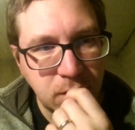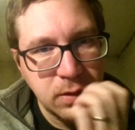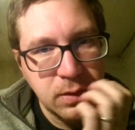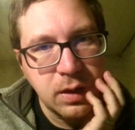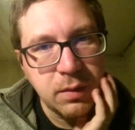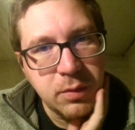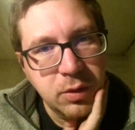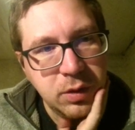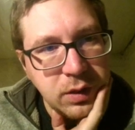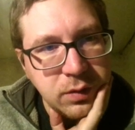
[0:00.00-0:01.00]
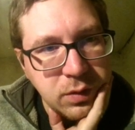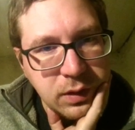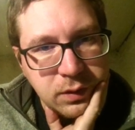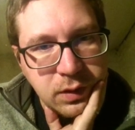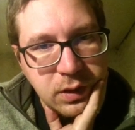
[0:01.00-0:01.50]
Yep. Okay, so
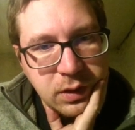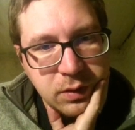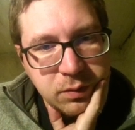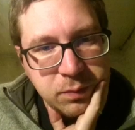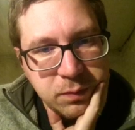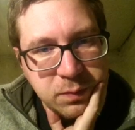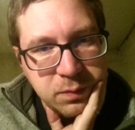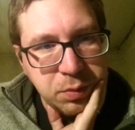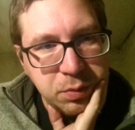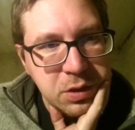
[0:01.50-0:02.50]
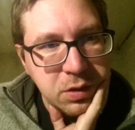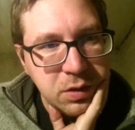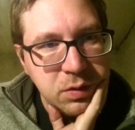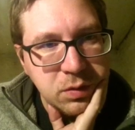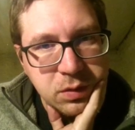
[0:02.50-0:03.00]
that's getting pretty
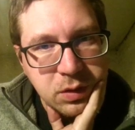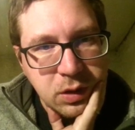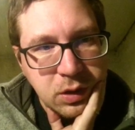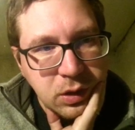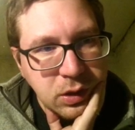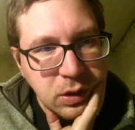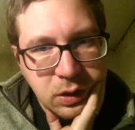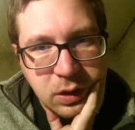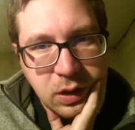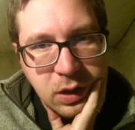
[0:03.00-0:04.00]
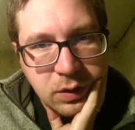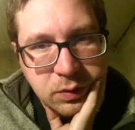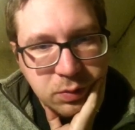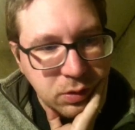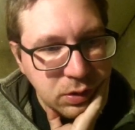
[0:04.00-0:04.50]
close. Let's
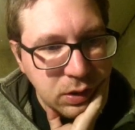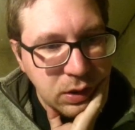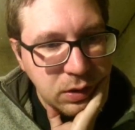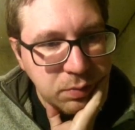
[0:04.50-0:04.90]
work on the